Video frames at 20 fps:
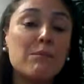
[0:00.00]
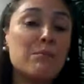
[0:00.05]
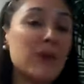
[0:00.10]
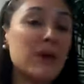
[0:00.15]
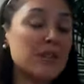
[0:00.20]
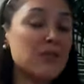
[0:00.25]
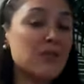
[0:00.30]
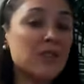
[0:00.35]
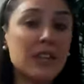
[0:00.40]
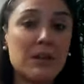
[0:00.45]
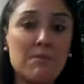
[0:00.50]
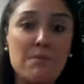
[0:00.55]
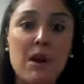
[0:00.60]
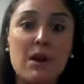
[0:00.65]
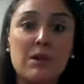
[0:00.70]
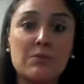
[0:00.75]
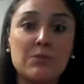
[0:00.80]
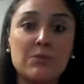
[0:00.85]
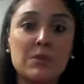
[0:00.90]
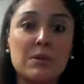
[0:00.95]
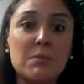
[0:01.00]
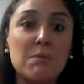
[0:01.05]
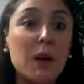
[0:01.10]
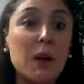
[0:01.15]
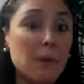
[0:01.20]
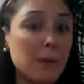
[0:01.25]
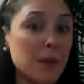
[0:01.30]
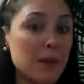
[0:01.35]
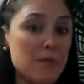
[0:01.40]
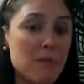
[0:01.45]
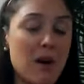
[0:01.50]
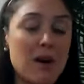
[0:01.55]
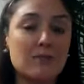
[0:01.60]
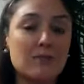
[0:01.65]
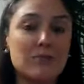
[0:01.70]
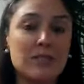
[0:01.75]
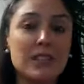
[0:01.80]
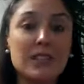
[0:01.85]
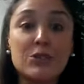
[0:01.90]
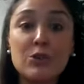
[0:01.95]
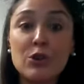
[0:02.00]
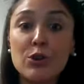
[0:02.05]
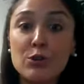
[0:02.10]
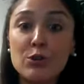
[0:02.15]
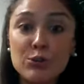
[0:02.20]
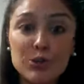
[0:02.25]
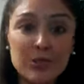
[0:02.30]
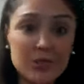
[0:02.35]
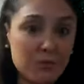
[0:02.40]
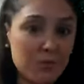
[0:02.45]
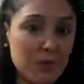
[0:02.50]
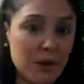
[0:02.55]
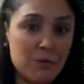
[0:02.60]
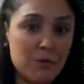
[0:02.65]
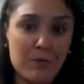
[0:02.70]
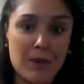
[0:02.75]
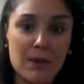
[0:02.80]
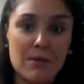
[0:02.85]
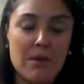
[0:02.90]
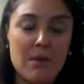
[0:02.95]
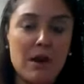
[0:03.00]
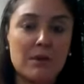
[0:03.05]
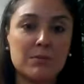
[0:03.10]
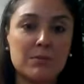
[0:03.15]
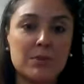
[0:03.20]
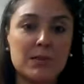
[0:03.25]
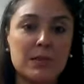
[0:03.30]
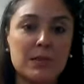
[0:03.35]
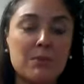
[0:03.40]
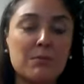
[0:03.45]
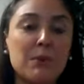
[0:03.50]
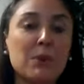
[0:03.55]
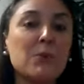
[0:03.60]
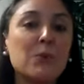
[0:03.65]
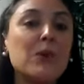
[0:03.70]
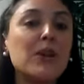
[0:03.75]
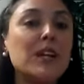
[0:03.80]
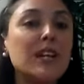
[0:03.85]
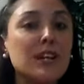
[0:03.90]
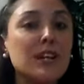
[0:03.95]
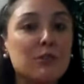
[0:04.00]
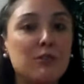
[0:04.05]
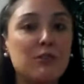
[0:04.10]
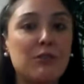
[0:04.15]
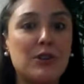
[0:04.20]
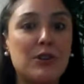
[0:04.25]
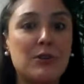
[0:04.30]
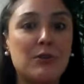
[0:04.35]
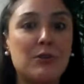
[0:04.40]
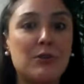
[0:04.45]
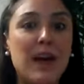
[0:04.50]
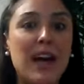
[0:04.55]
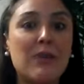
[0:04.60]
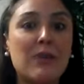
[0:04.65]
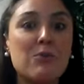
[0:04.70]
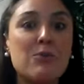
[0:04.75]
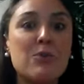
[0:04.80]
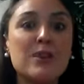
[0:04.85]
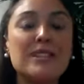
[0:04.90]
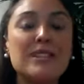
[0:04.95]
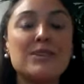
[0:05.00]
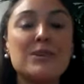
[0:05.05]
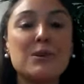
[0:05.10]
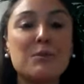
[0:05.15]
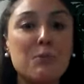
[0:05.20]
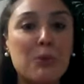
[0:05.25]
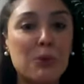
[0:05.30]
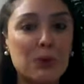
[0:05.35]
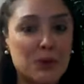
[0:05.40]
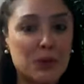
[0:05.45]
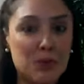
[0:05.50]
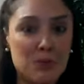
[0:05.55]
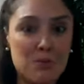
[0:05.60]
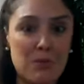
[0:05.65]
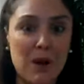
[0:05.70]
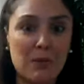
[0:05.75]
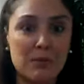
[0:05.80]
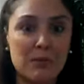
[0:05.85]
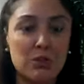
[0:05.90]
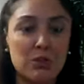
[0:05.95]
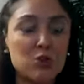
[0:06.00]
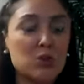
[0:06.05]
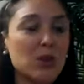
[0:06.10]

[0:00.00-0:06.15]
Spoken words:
Breastfeeding moms, pumping moms, exclusive pumping moms, but we're here for you and we support you, mamas.